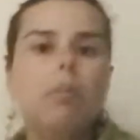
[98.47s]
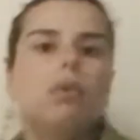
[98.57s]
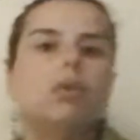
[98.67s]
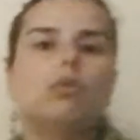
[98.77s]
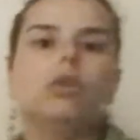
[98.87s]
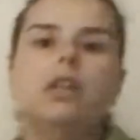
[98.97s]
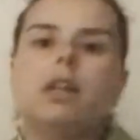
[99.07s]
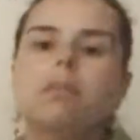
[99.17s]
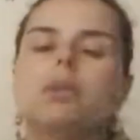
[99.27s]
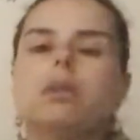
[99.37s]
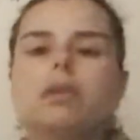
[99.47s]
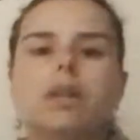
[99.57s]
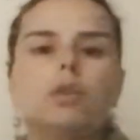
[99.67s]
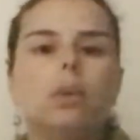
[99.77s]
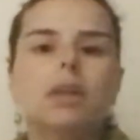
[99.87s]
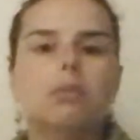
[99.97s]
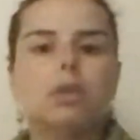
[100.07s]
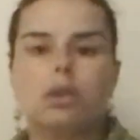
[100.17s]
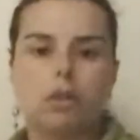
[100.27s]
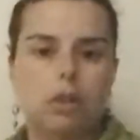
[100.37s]
broad terms, that's what I'm
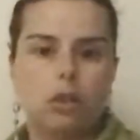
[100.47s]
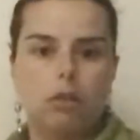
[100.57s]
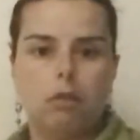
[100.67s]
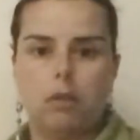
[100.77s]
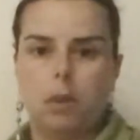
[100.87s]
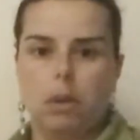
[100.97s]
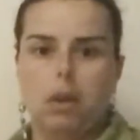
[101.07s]
searching for.